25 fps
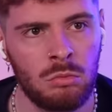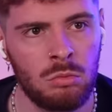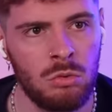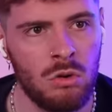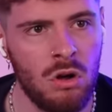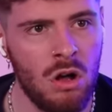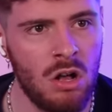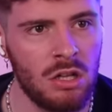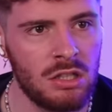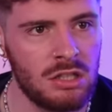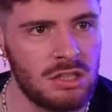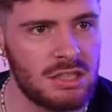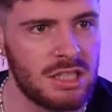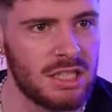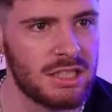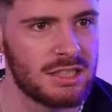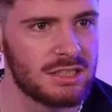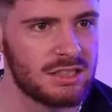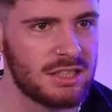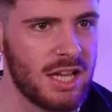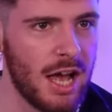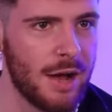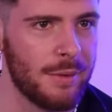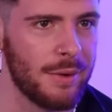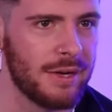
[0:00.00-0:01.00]
What
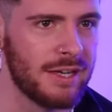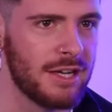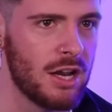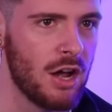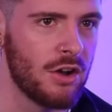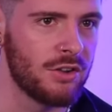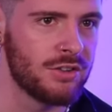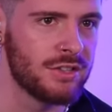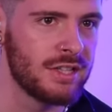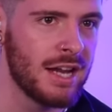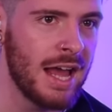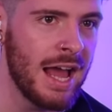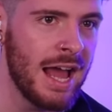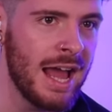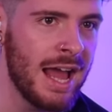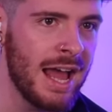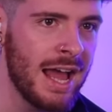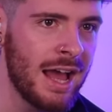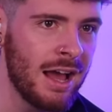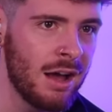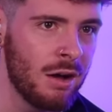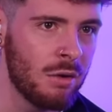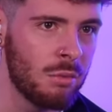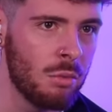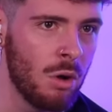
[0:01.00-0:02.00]
is going on
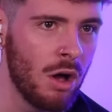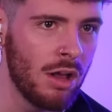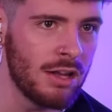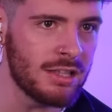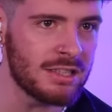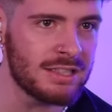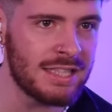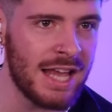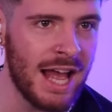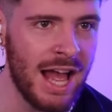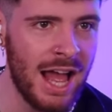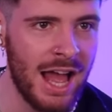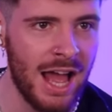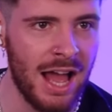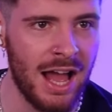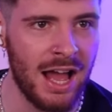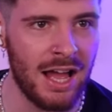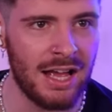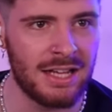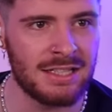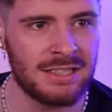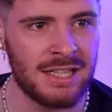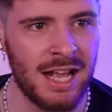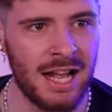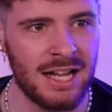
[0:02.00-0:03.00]
now? What's
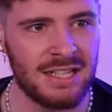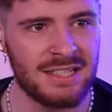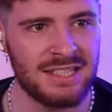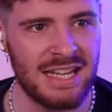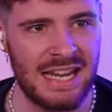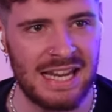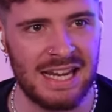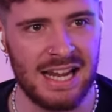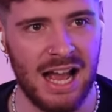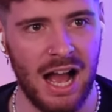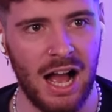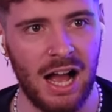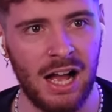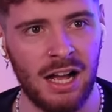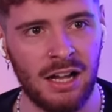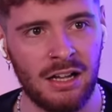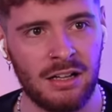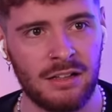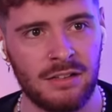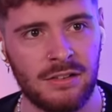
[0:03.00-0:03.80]
that? Is that a deer?